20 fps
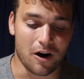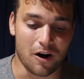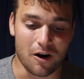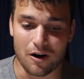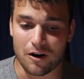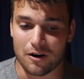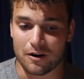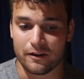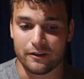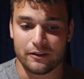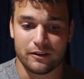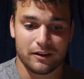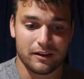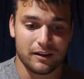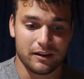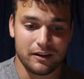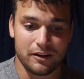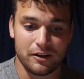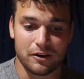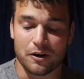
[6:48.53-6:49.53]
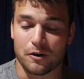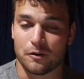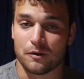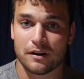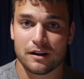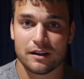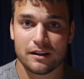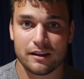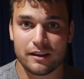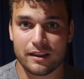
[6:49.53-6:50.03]
are,
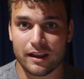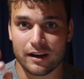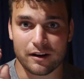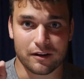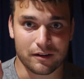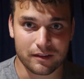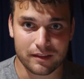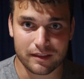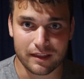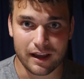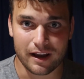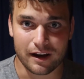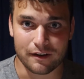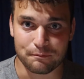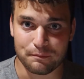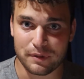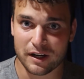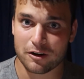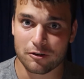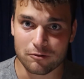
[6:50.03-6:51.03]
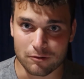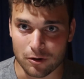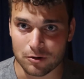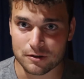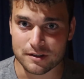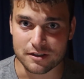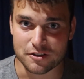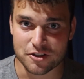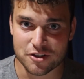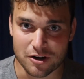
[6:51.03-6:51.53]
they have bigger roles
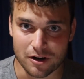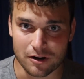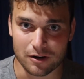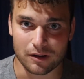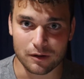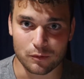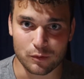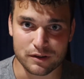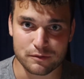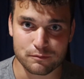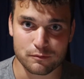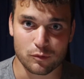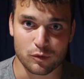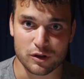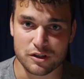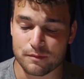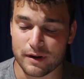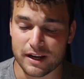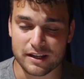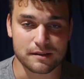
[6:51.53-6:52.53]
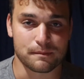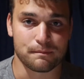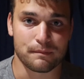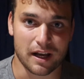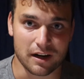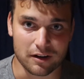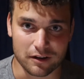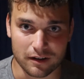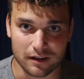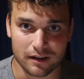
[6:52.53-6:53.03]
in Charlotte, which makes them
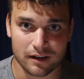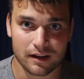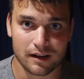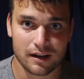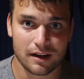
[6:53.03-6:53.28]
better.